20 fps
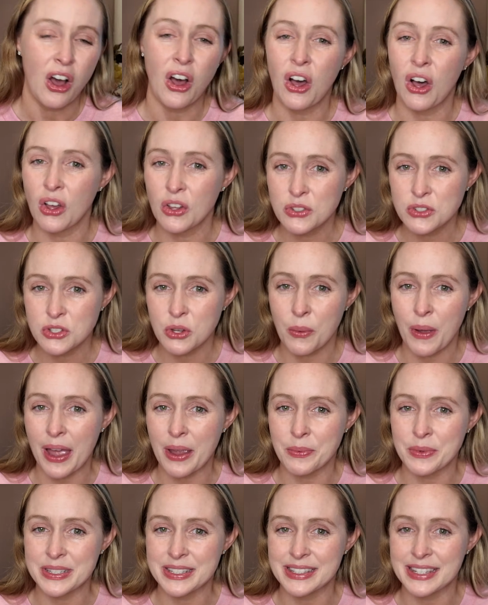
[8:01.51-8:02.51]
Also,
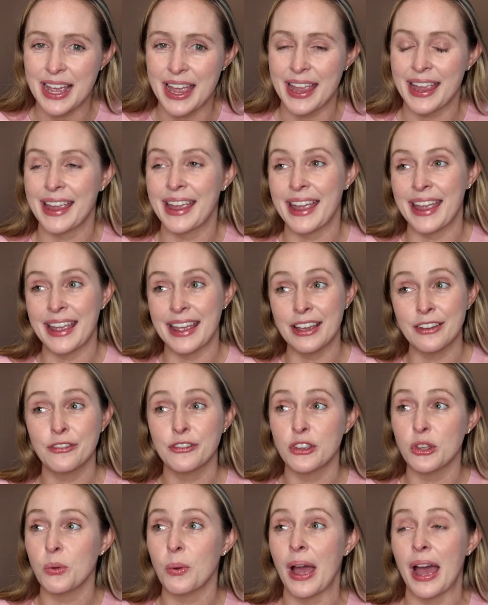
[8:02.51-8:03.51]
I would say
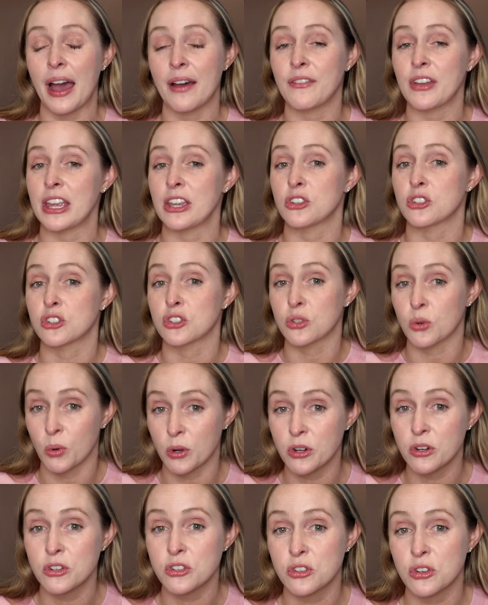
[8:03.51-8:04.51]
if you have a
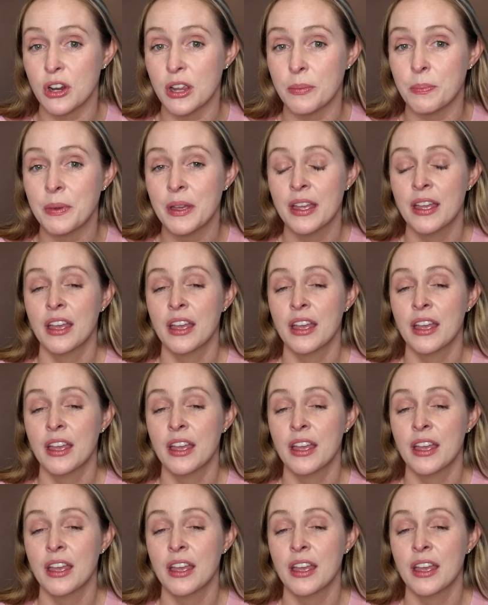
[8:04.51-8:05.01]
shorter trip,